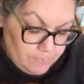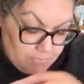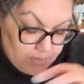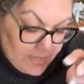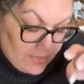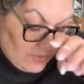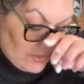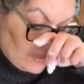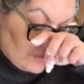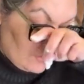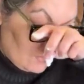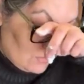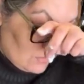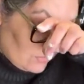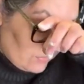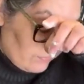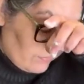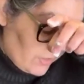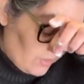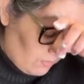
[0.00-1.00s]
Now, I don't
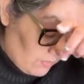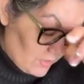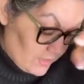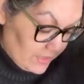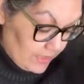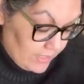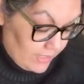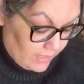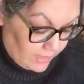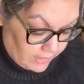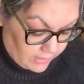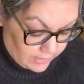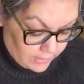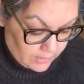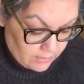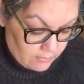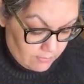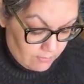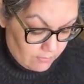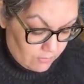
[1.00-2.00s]
know if I want to
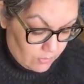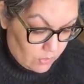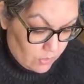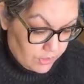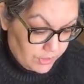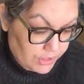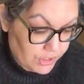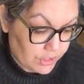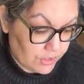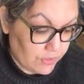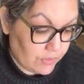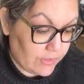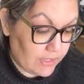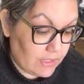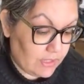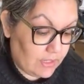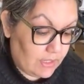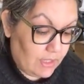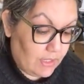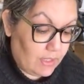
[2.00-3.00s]
add more to
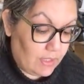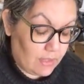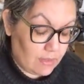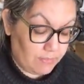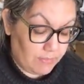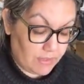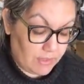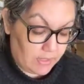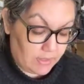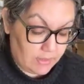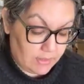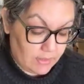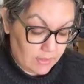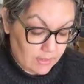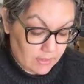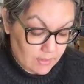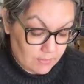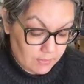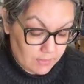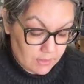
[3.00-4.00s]
it yet, but I
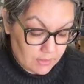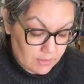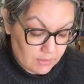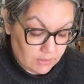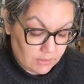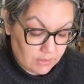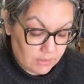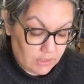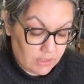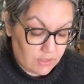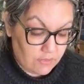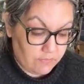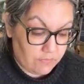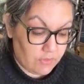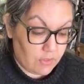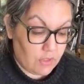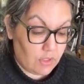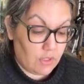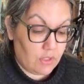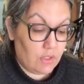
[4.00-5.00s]
think I'm going to leave
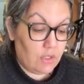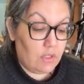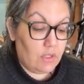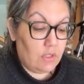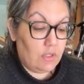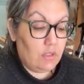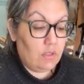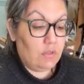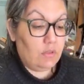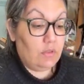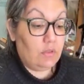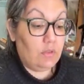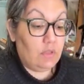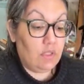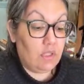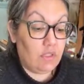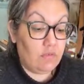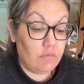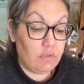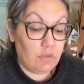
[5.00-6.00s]

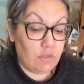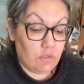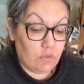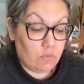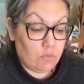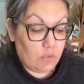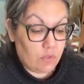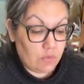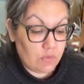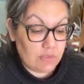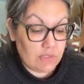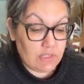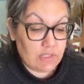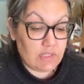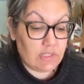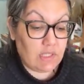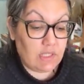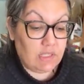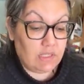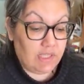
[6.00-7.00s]
even the
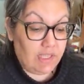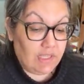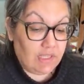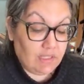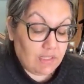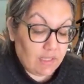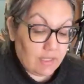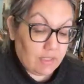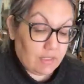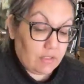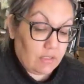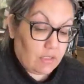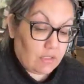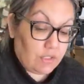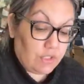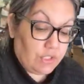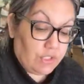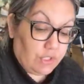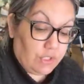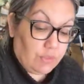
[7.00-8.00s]
roses clay-like,
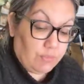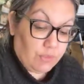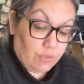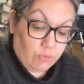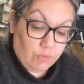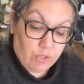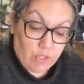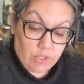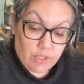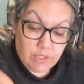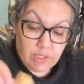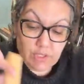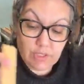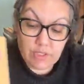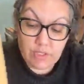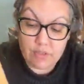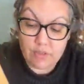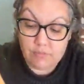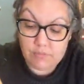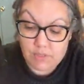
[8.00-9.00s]
not sure, but we are going to
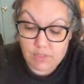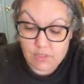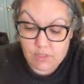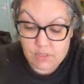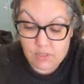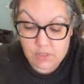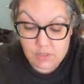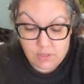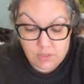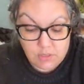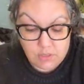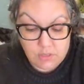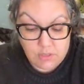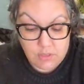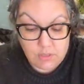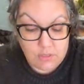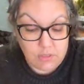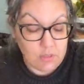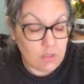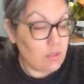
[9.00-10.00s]
come in
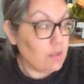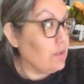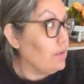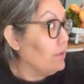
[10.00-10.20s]
and